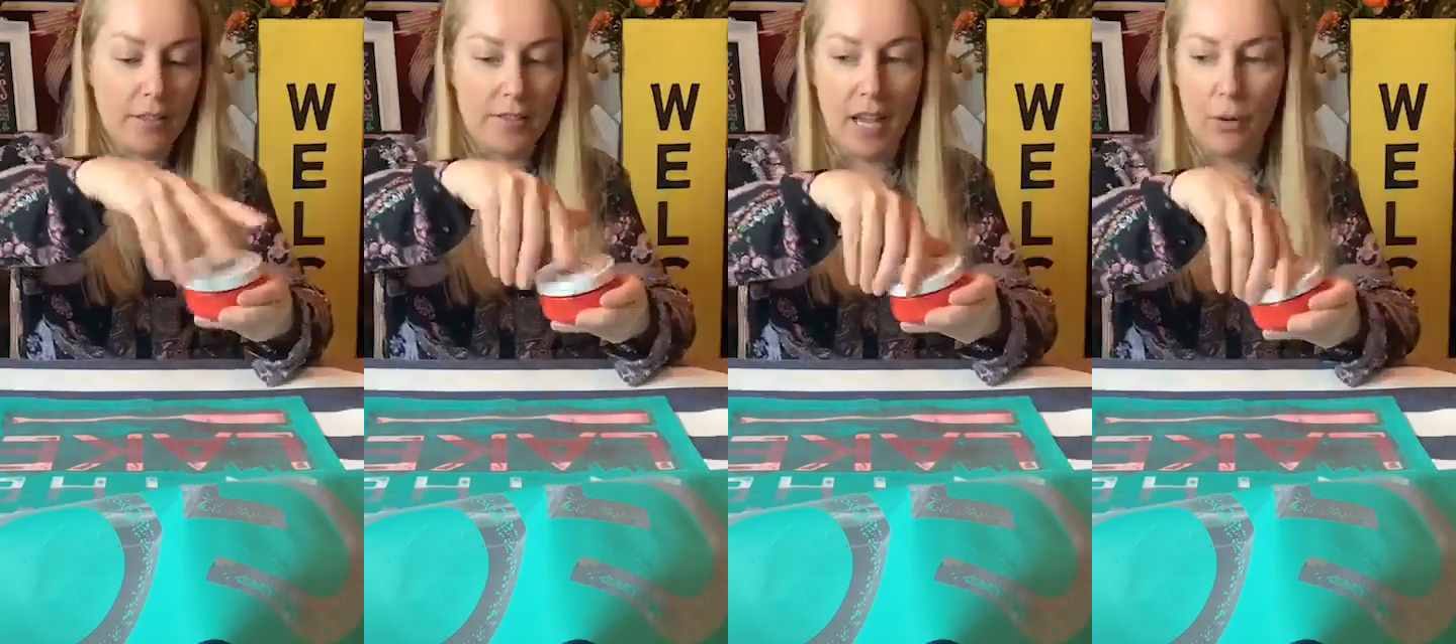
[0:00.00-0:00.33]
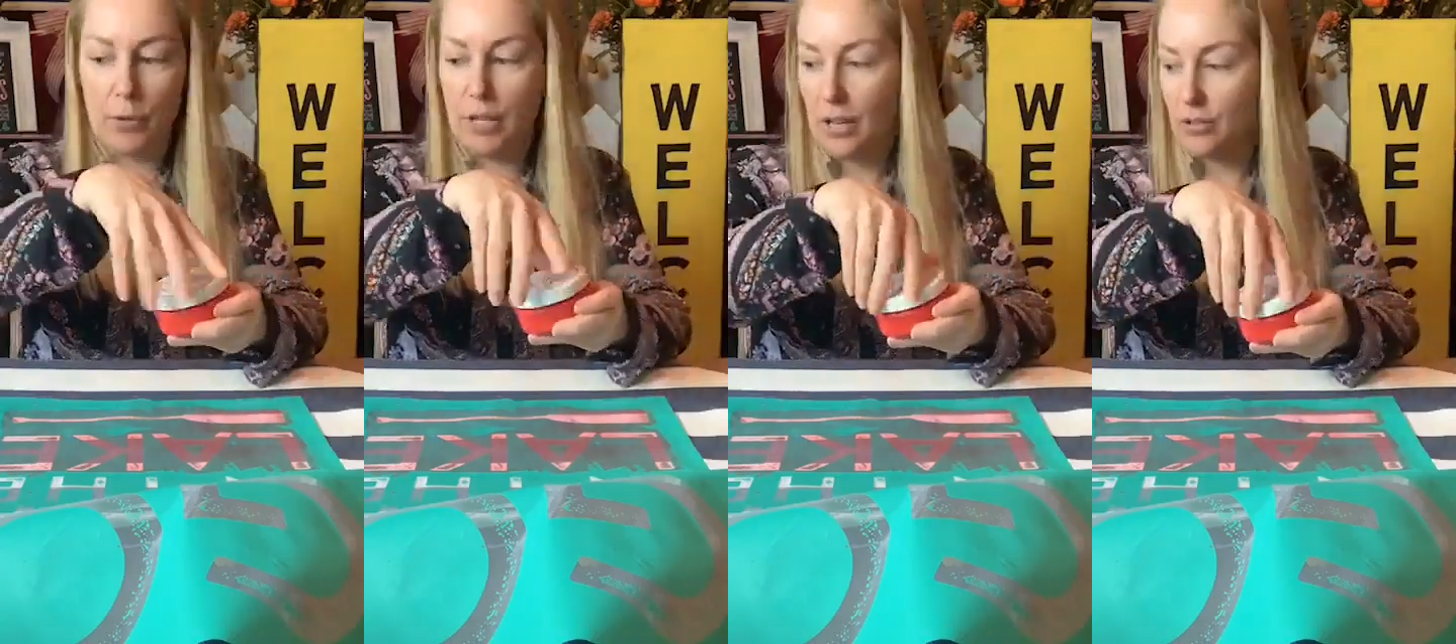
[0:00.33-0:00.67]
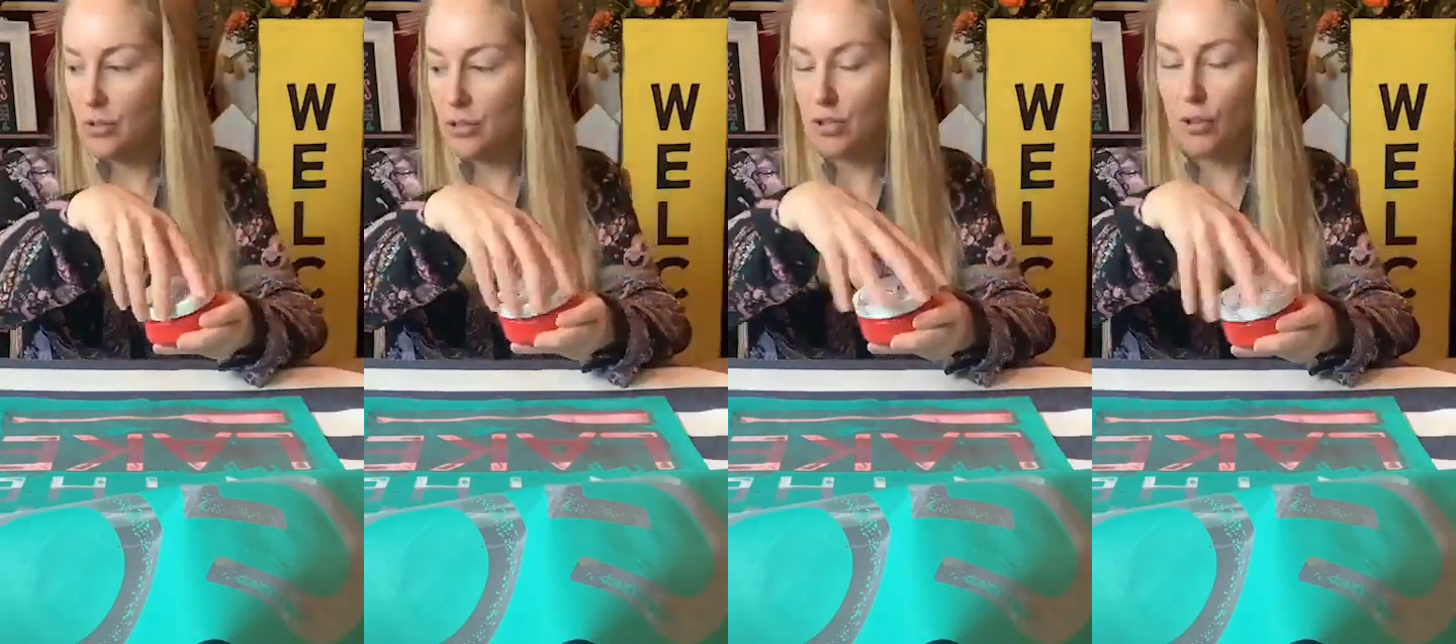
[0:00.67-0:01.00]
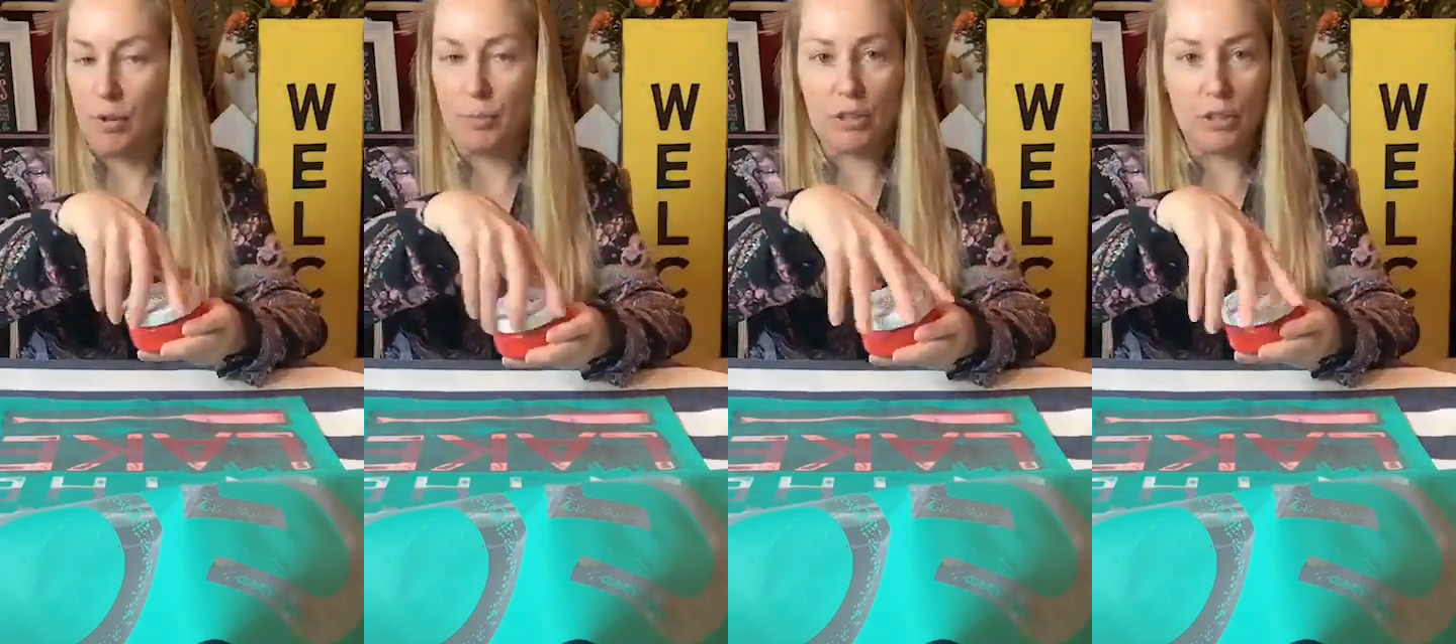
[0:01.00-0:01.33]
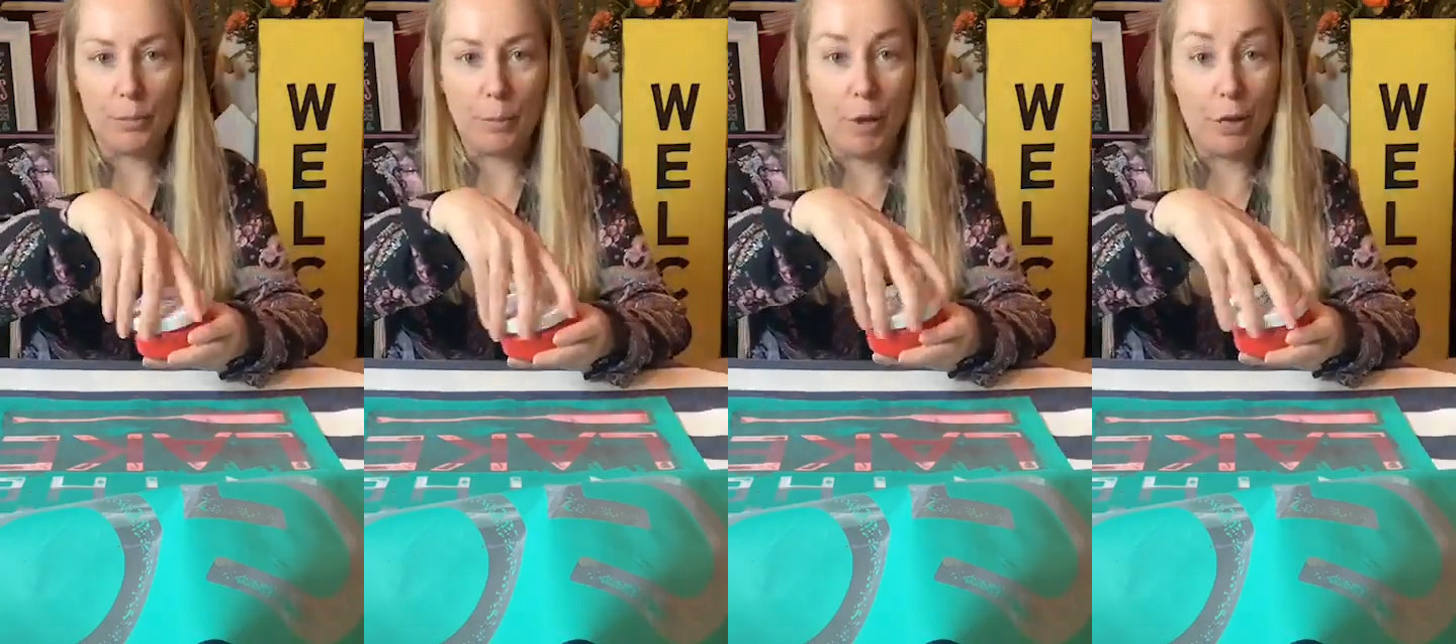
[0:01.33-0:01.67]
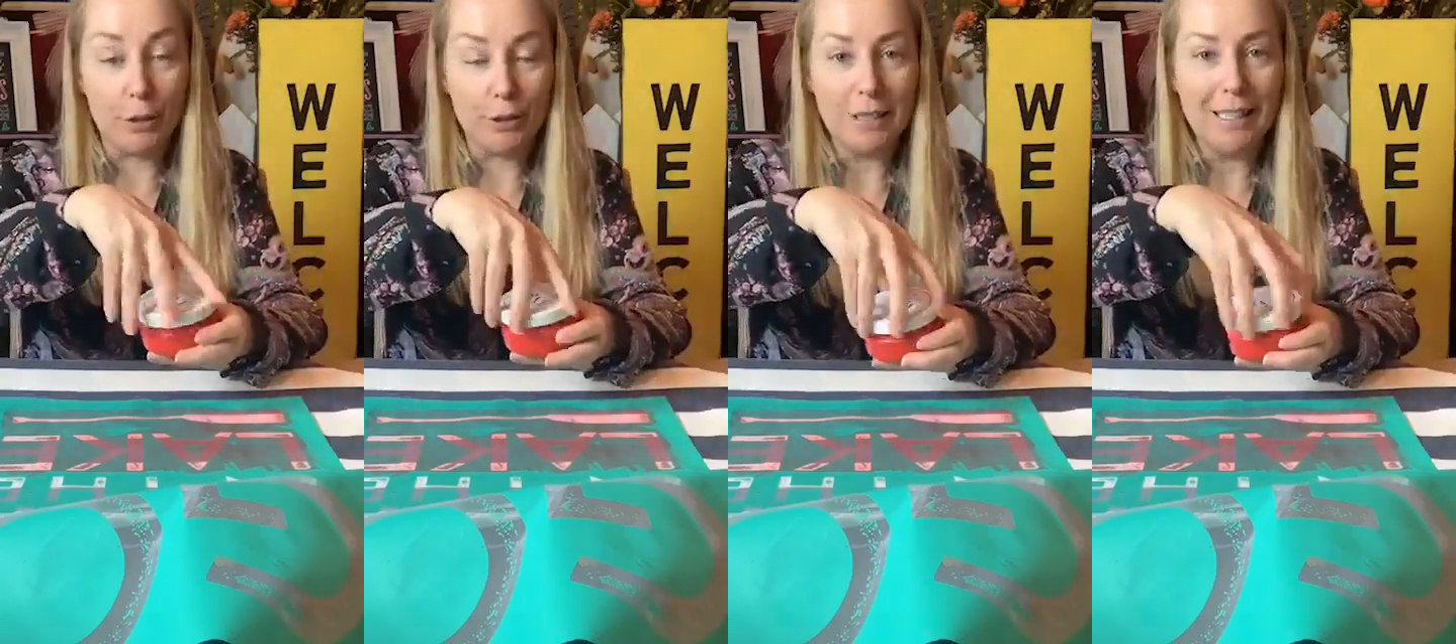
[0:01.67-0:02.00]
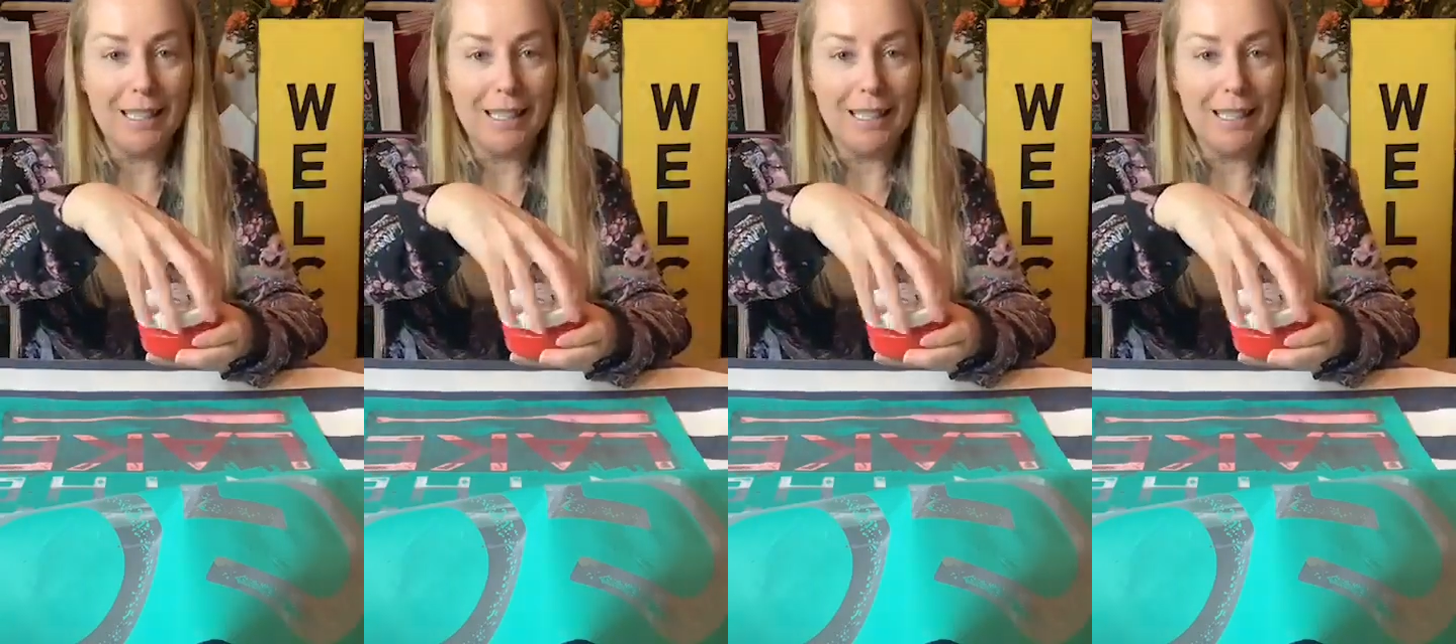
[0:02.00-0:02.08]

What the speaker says: that would actually show up a little bit better